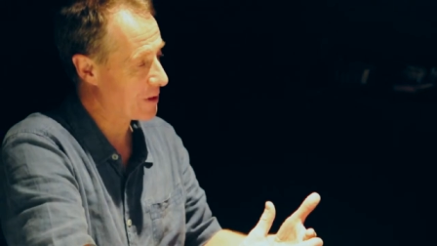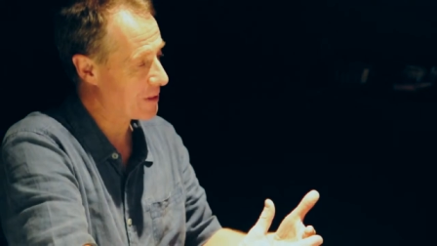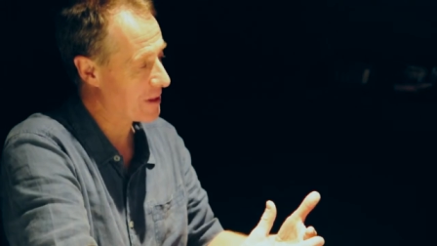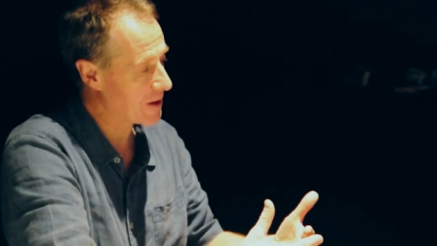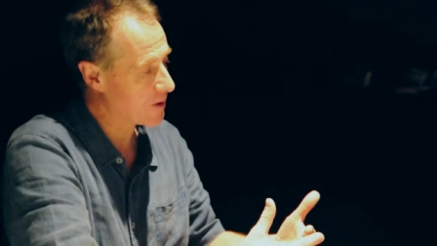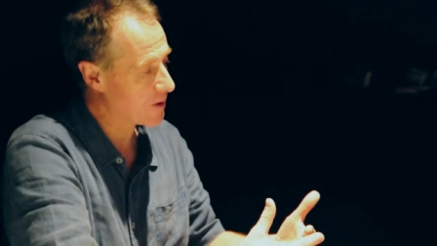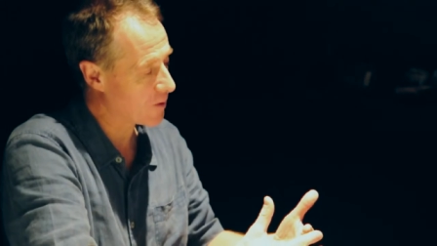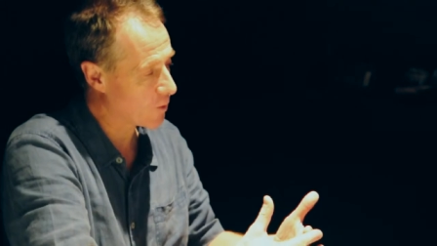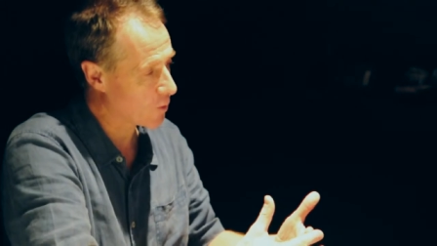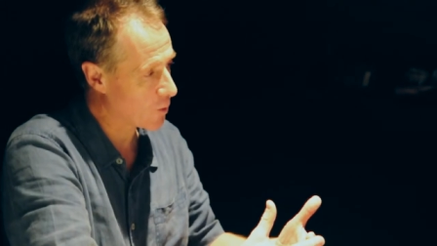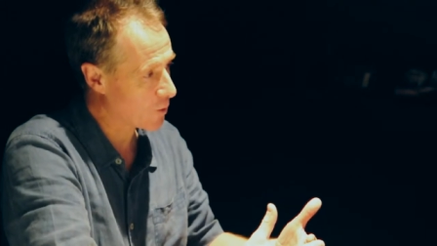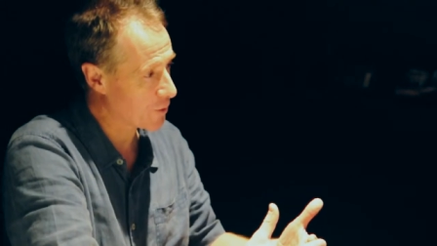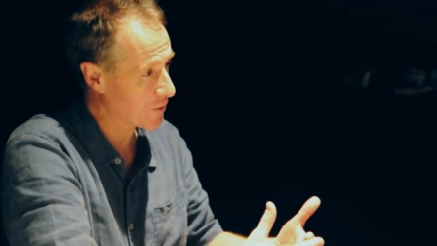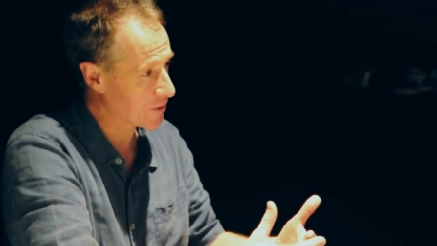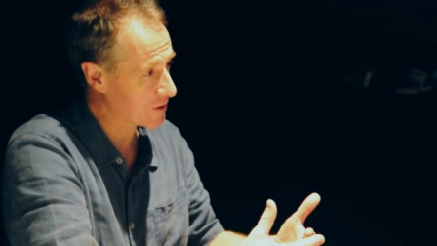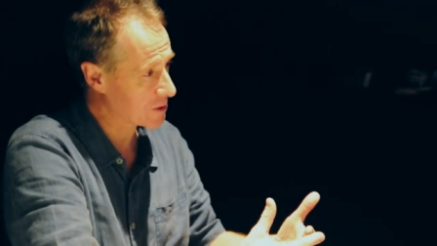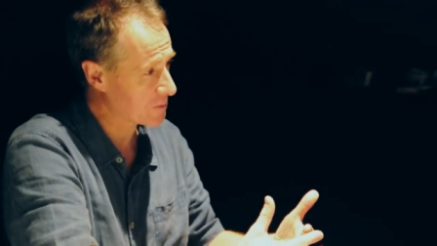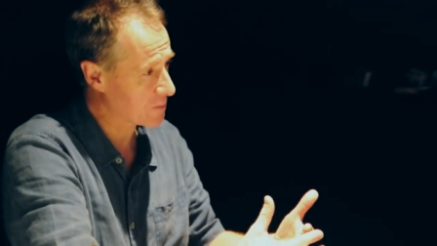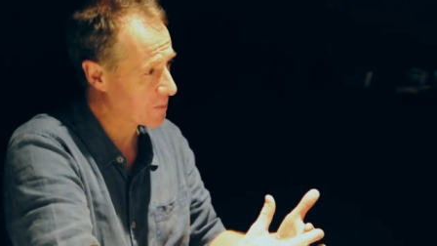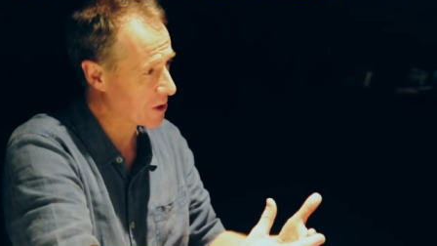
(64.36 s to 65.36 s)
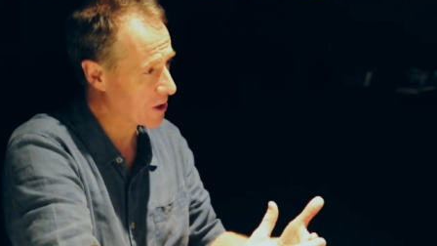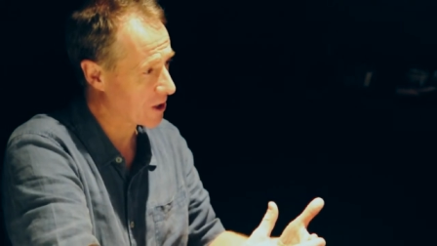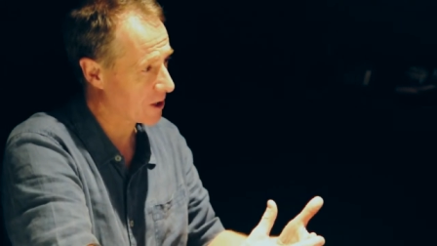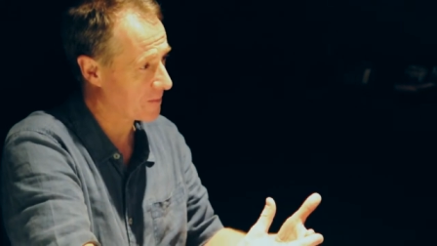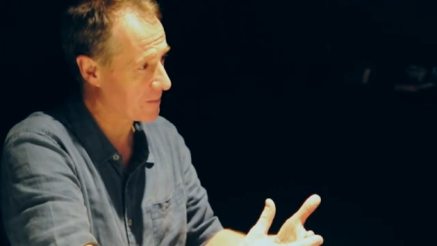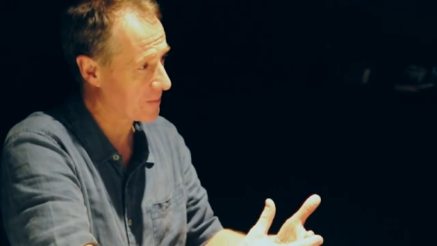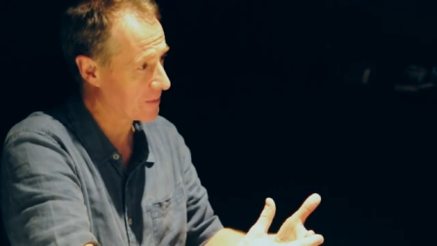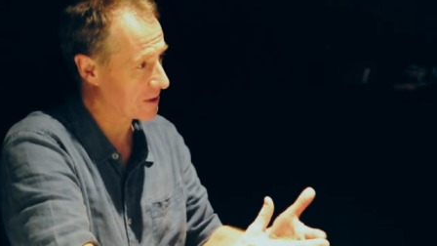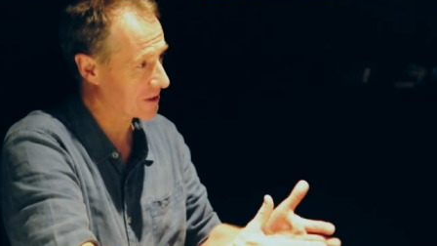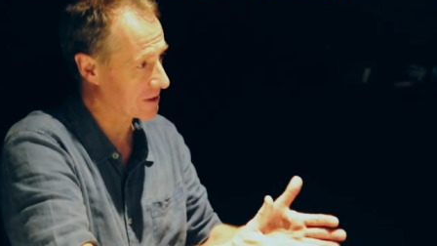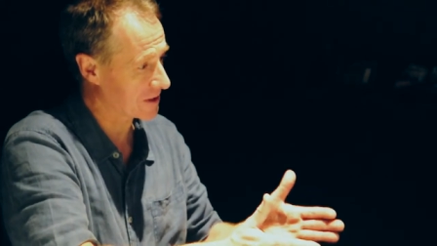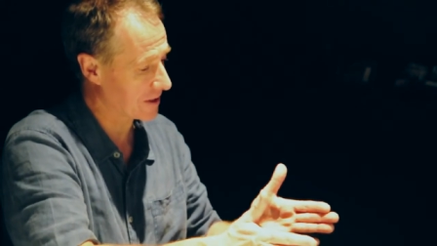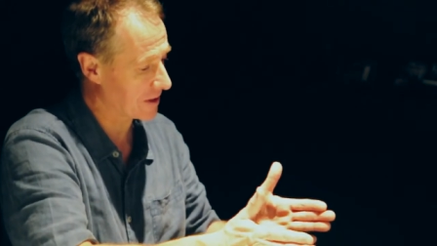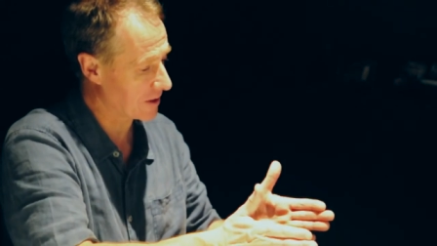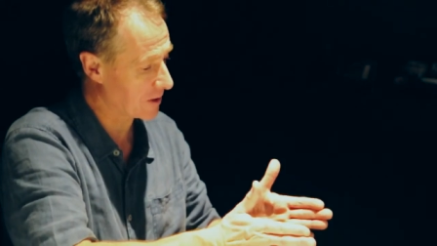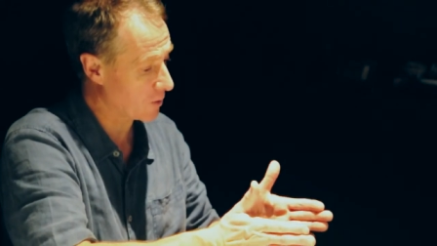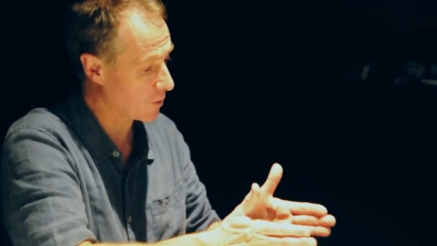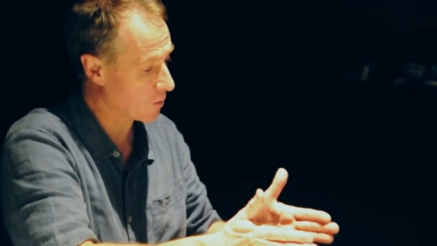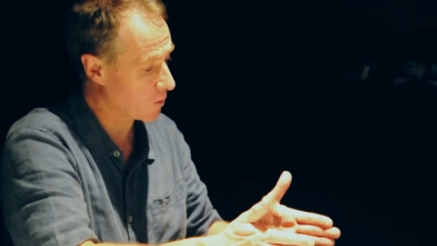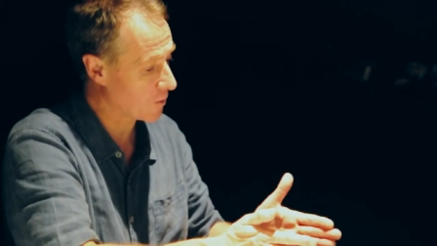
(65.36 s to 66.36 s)
with the author's purpose and
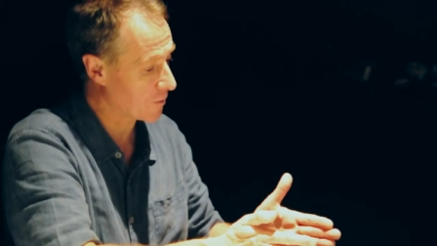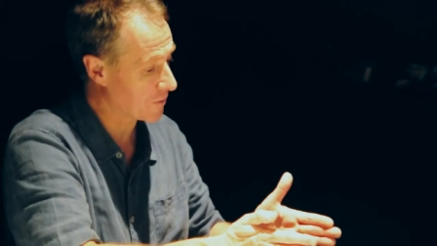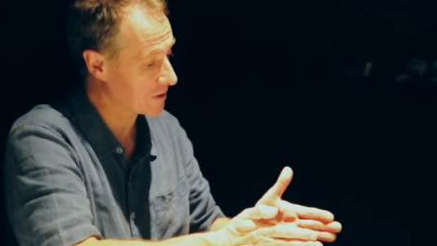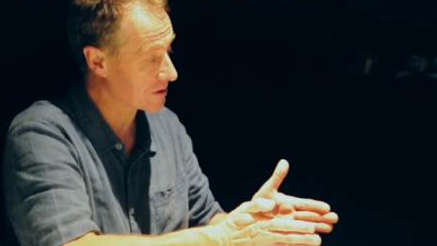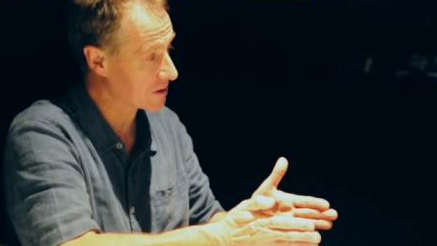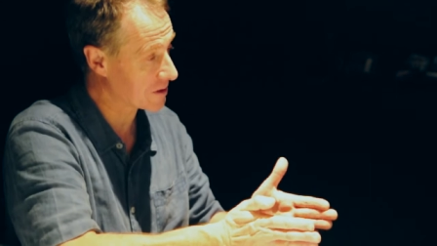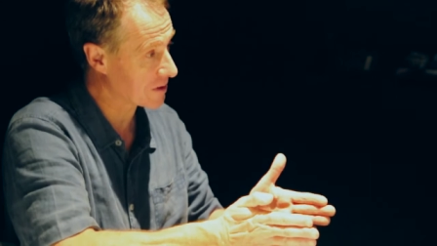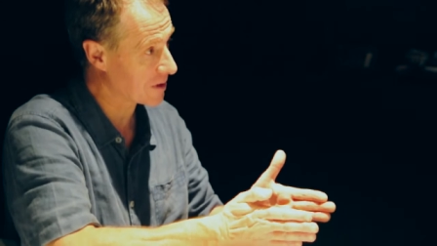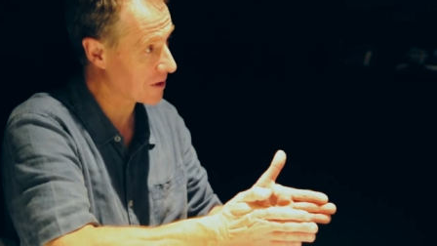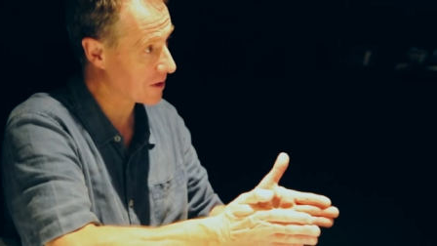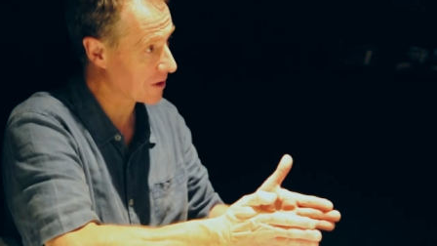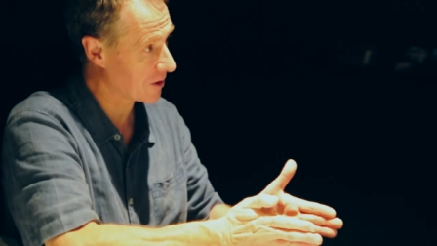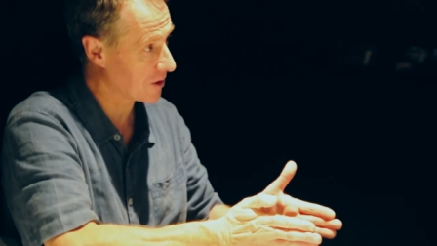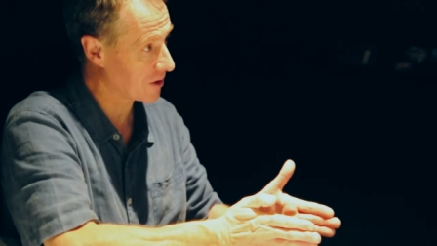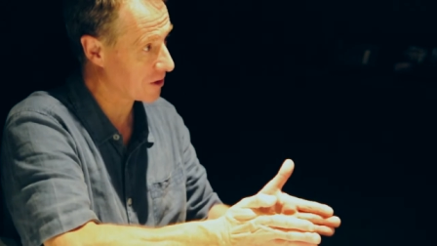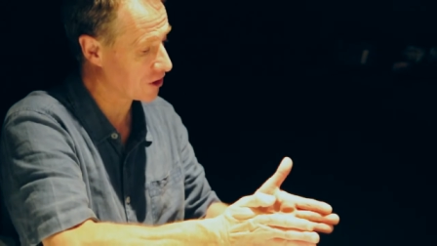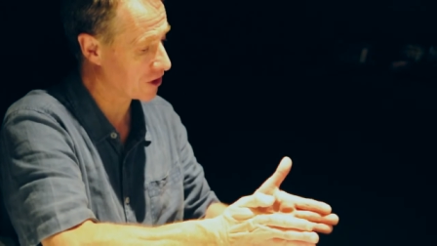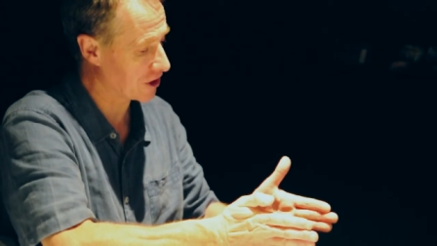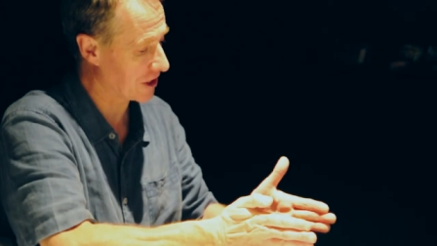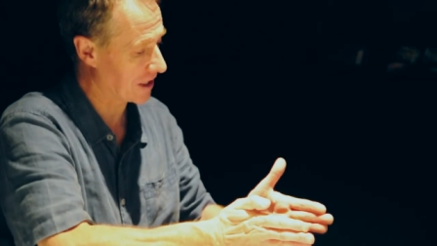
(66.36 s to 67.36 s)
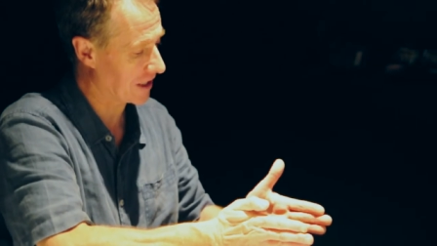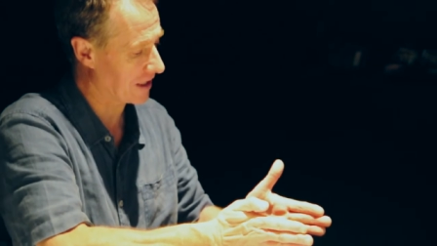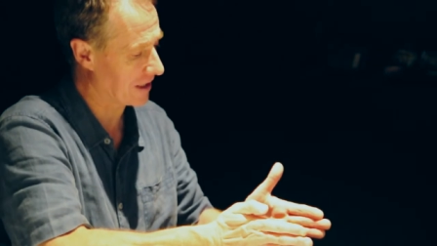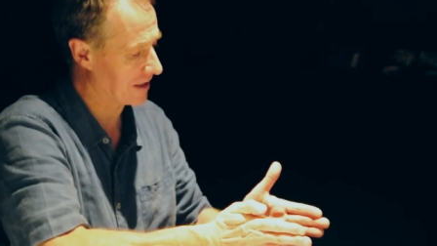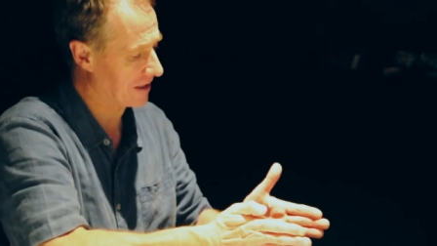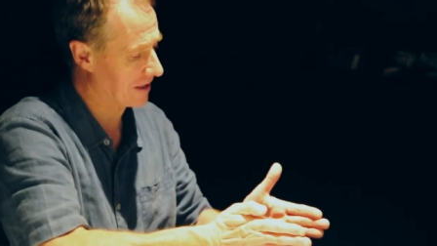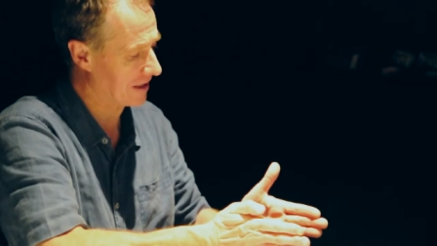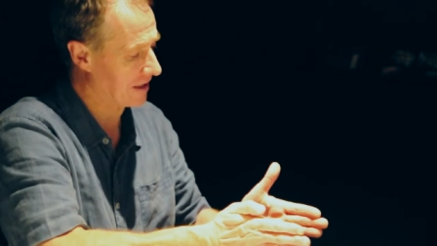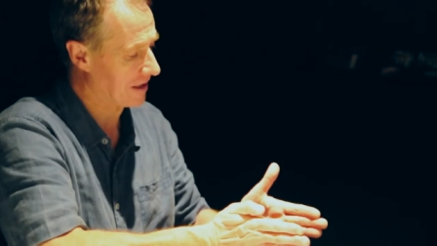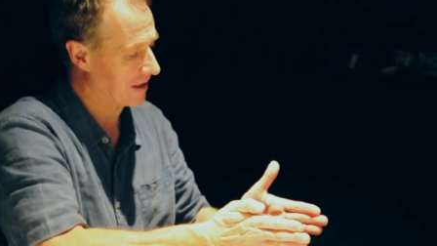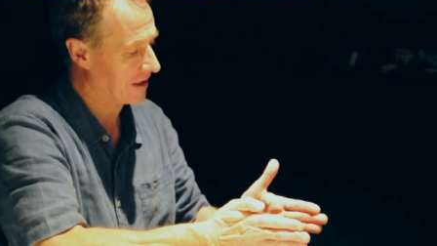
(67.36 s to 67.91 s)
the author's theology